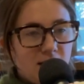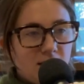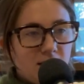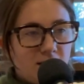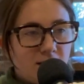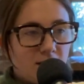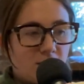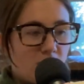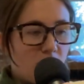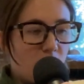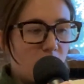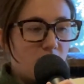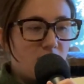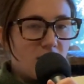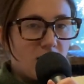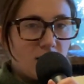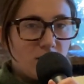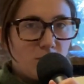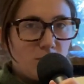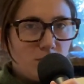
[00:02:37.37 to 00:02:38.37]
they're called
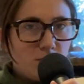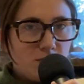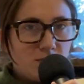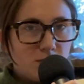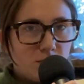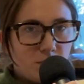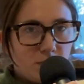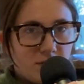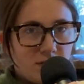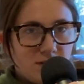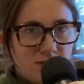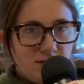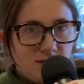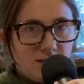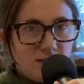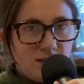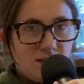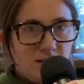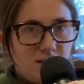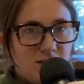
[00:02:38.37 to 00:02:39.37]
Cuddles with a
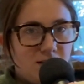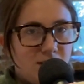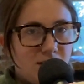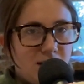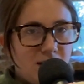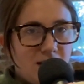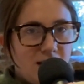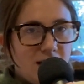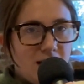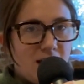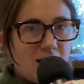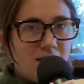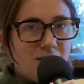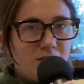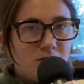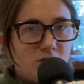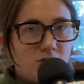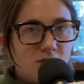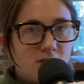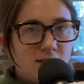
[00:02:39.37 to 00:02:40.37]
Z. And
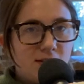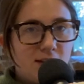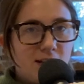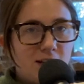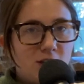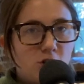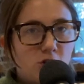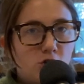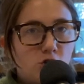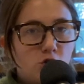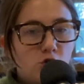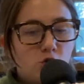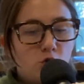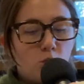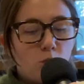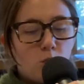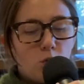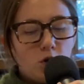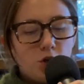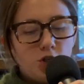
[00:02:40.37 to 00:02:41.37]
they're just, like, the
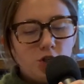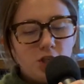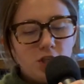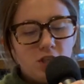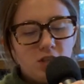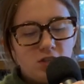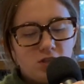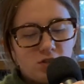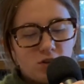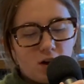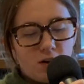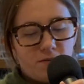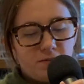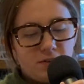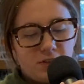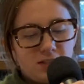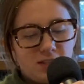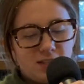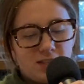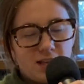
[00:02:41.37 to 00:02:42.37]
squishiest,
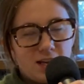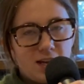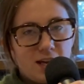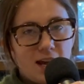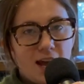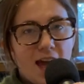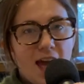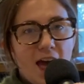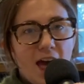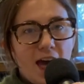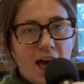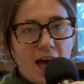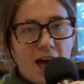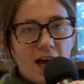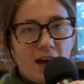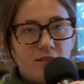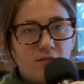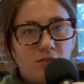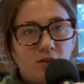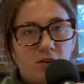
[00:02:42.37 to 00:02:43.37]
softest thing
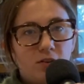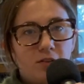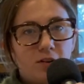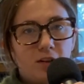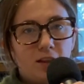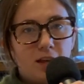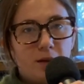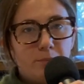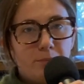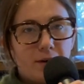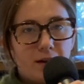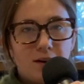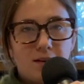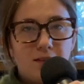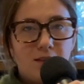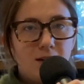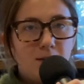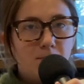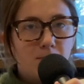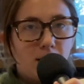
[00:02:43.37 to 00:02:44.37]
ever. They're, like, better
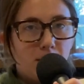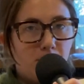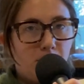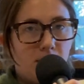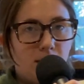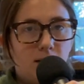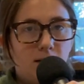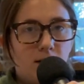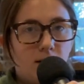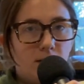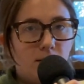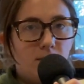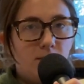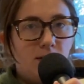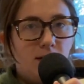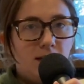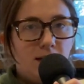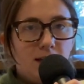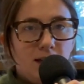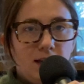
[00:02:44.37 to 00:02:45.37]
than my pillow.
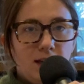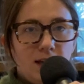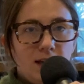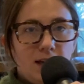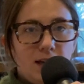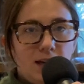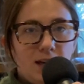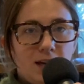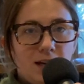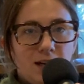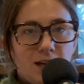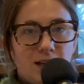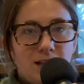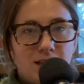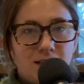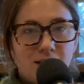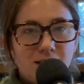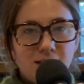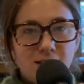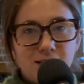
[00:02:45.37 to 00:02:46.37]

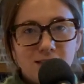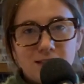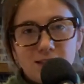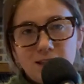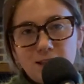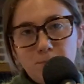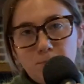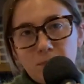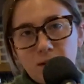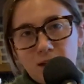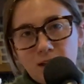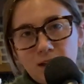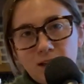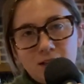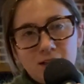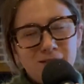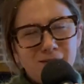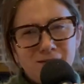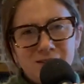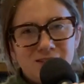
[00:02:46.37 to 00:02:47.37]
And he's sleeping,
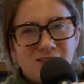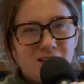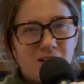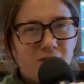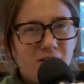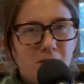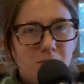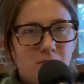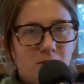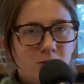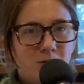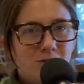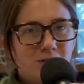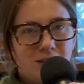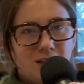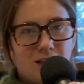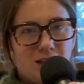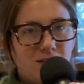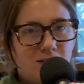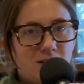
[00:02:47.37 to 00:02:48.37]
and it was in the
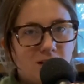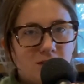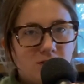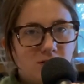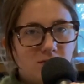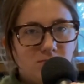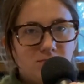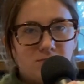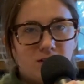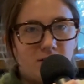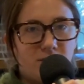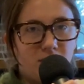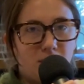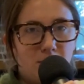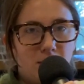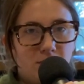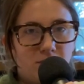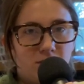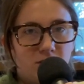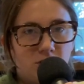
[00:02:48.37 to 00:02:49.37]
kids section, definitely
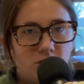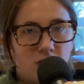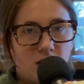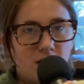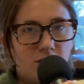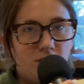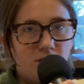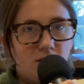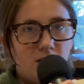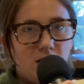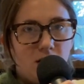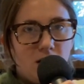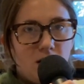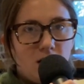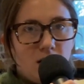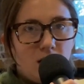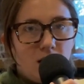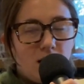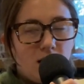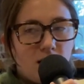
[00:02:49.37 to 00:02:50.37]
made for a child.
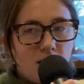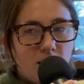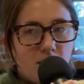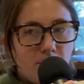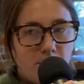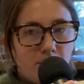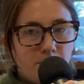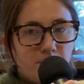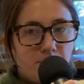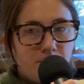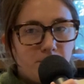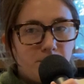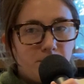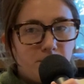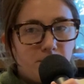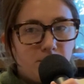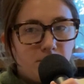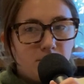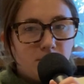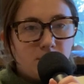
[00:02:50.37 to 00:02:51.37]
But I'm
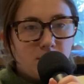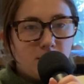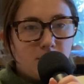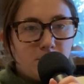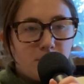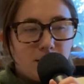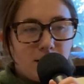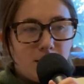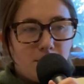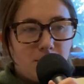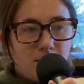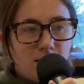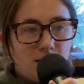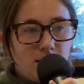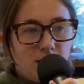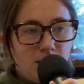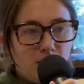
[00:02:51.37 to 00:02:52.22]
just